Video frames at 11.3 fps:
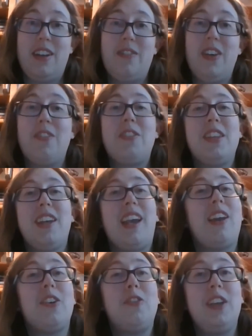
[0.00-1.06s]
Fifth,
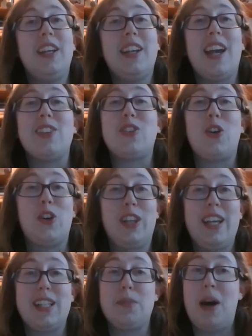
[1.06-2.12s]
intervene as
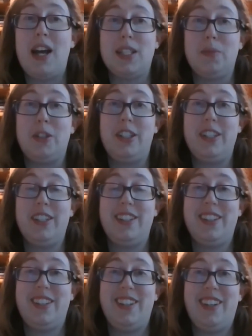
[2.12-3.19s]
early as possible.
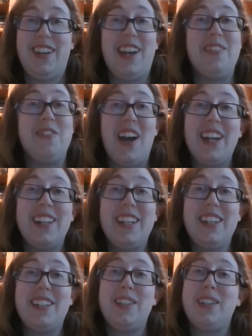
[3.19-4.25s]
And
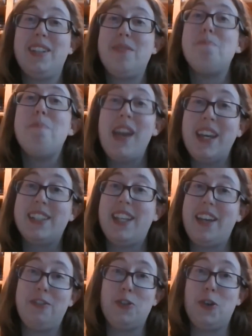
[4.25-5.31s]
finally, make
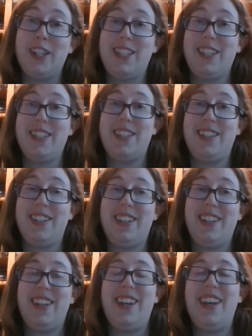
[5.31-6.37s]
safe choices.
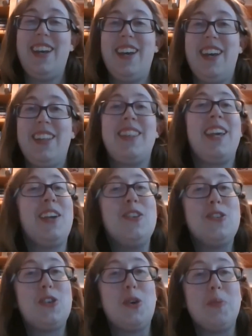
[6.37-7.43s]
Thank you
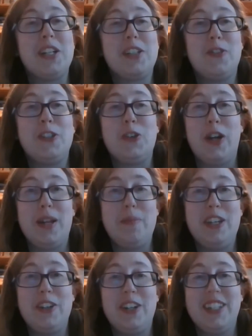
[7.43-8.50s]
so much for joining
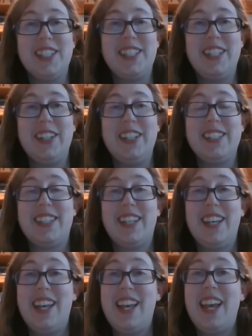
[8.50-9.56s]
me during this series.
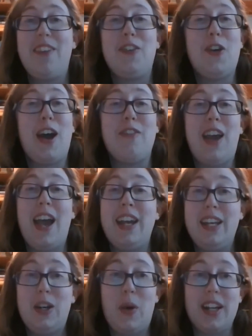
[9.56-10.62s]
If you have
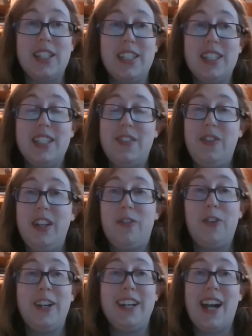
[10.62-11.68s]
any questions, feel
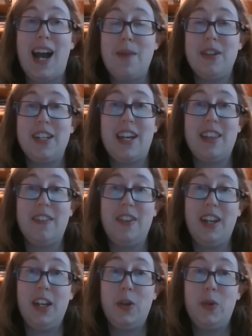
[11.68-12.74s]
free to comment on the
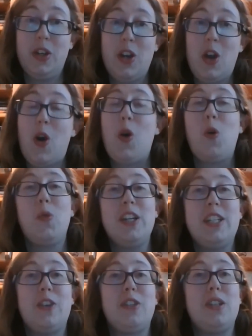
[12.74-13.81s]
video or
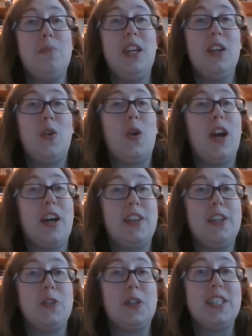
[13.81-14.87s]
reach out to me or
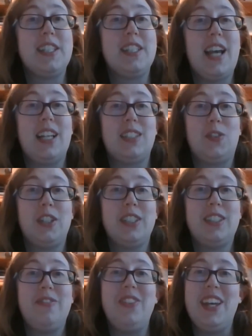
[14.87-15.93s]
Healthy Choices Task
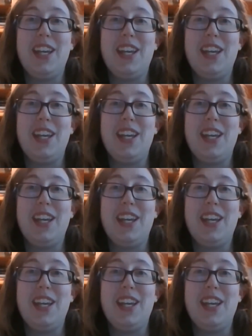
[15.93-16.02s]
Force via